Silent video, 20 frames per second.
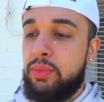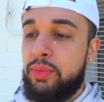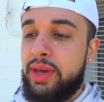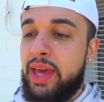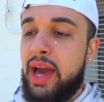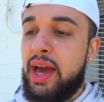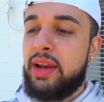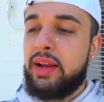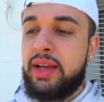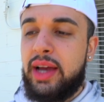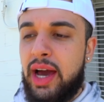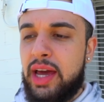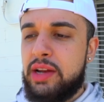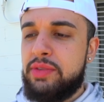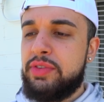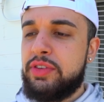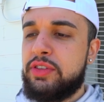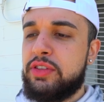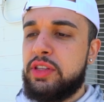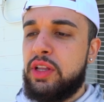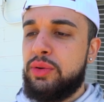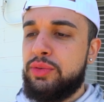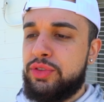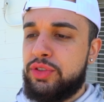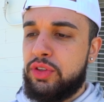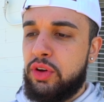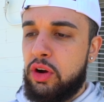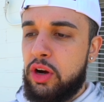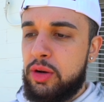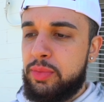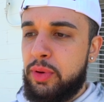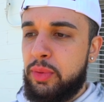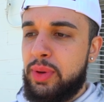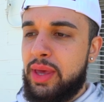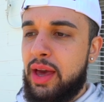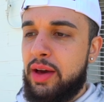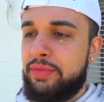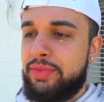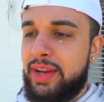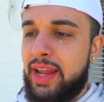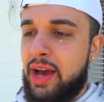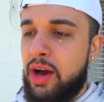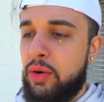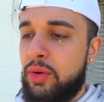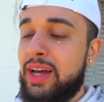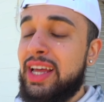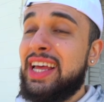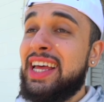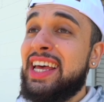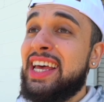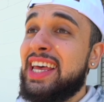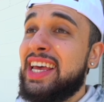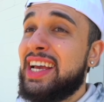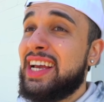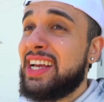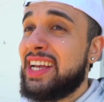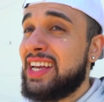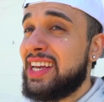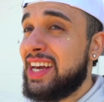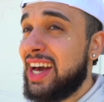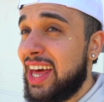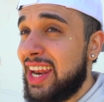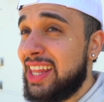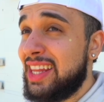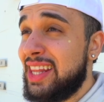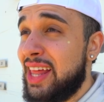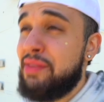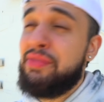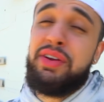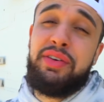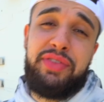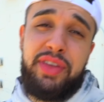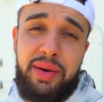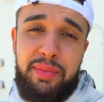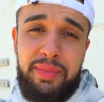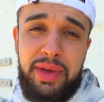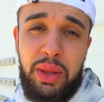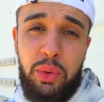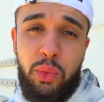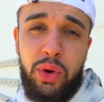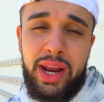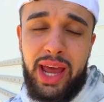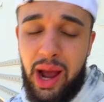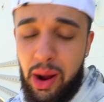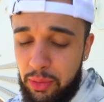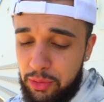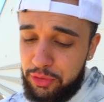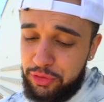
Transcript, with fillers: We had kind of a slow start, but we have now caught 11 of them in one hour.